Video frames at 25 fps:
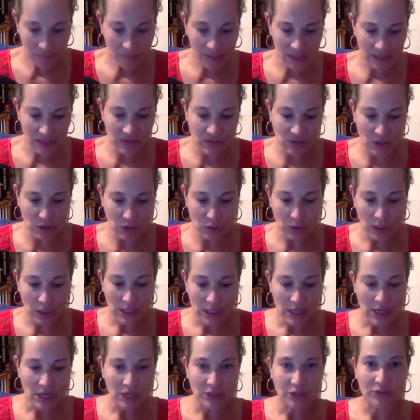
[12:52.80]
So
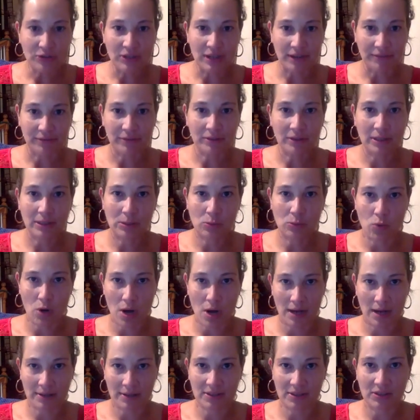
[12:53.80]
you definitely
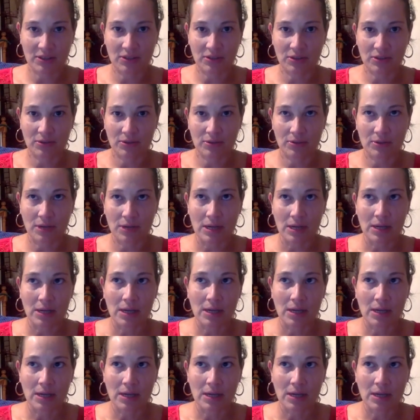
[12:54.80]
want to